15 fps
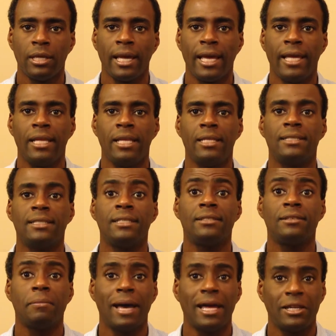and since
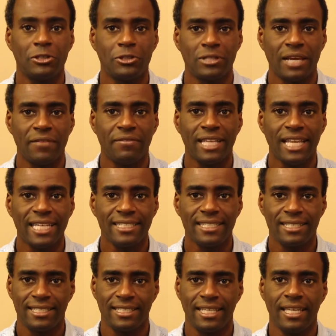the managers have less
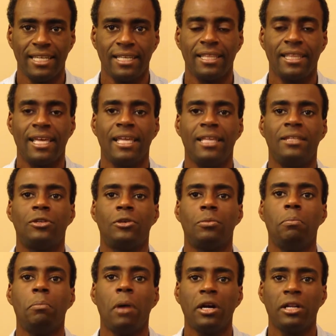at stake, then the
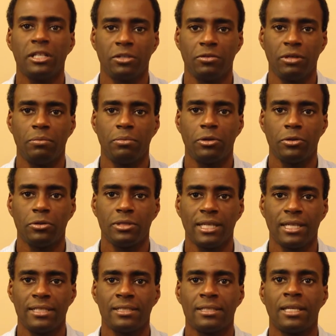monitoring
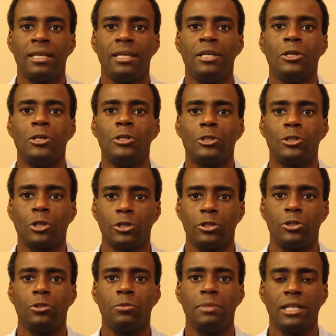process
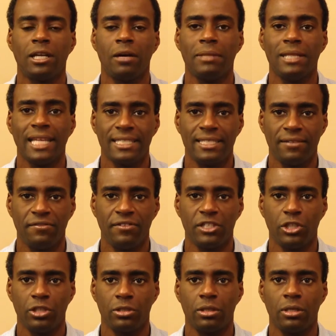starts to become less
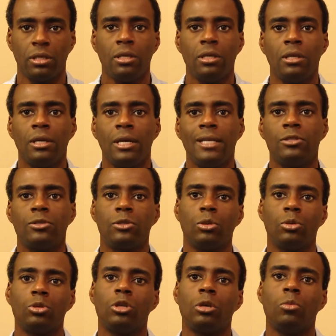efficient. And
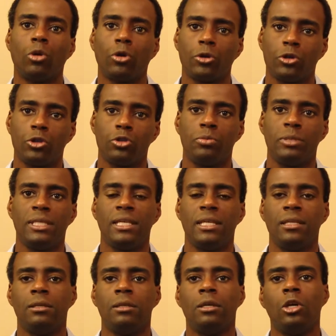so some workers
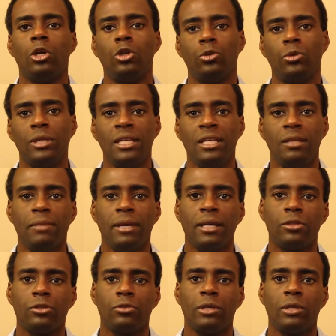begin to
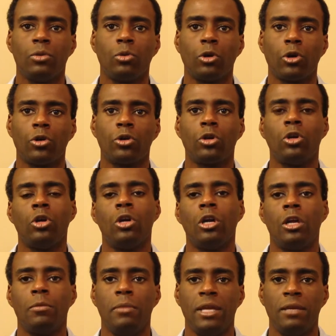email during work,
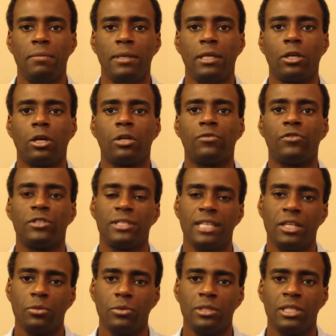maybe
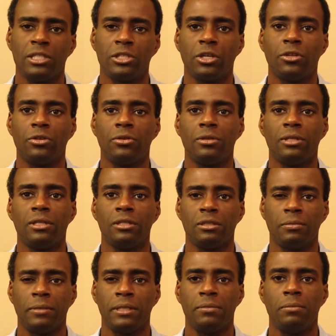conversate with each other a
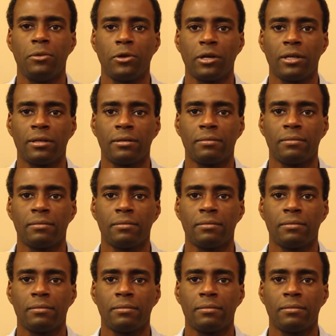little bit more.